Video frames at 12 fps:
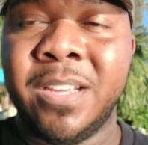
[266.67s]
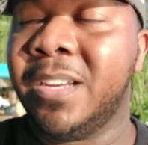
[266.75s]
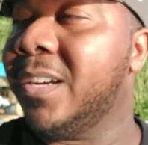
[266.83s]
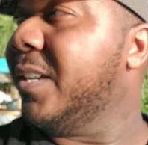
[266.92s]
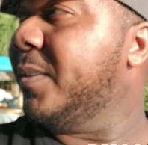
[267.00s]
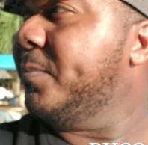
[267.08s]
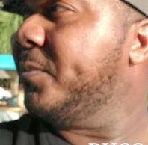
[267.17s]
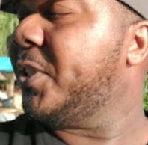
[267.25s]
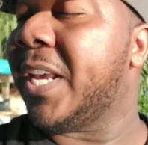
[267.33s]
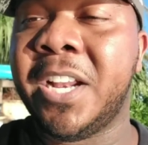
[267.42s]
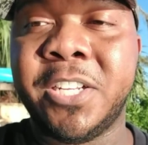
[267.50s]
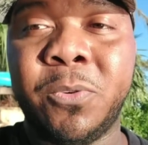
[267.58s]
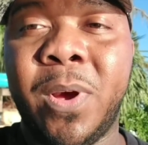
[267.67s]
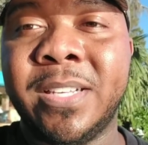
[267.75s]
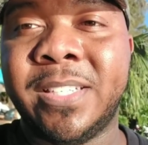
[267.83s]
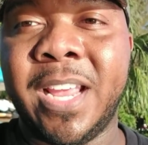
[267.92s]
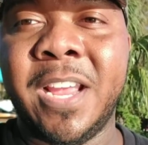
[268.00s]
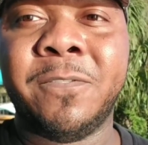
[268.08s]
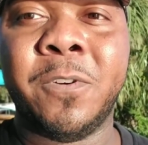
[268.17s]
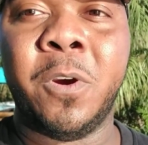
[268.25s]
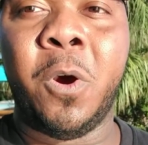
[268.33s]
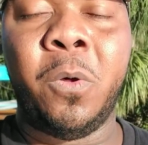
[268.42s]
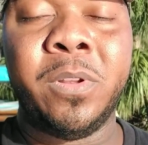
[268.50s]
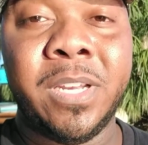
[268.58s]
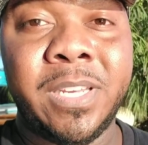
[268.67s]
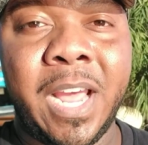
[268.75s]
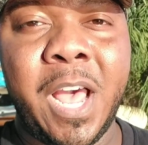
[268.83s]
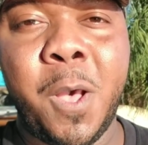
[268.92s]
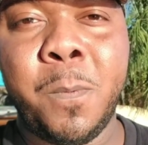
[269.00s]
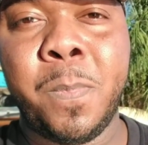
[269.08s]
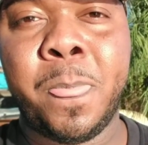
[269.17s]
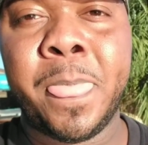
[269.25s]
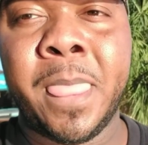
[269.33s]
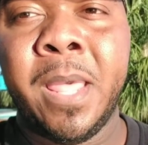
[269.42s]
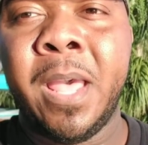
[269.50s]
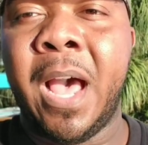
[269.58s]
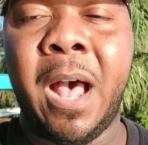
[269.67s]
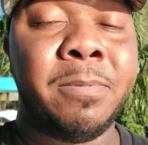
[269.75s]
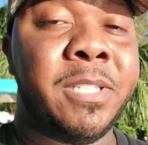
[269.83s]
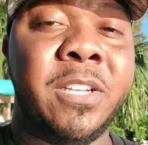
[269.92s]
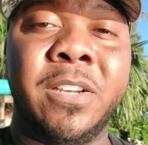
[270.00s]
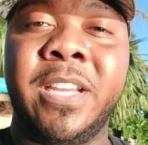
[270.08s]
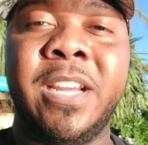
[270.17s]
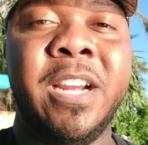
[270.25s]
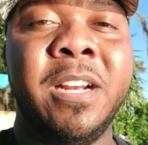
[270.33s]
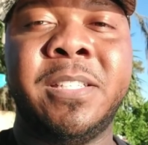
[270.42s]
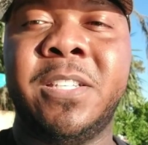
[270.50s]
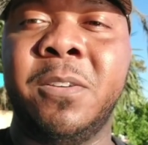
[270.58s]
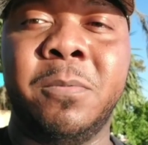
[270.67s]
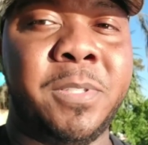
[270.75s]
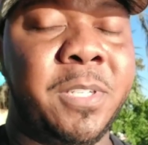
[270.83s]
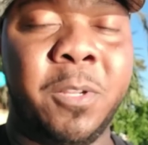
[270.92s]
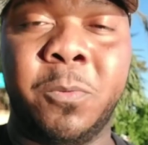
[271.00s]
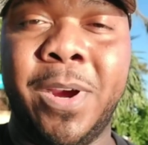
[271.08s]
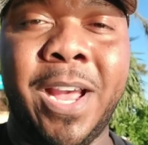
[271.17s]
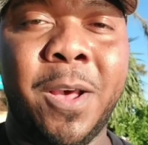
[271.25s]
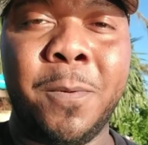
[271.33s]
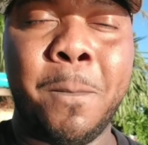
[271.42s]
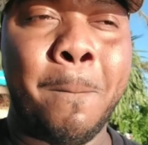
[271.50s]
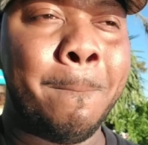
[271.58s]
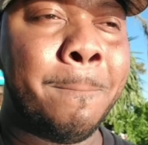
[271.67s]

Um, shout out to Isaiah for holding it down. I'm still here, still still around.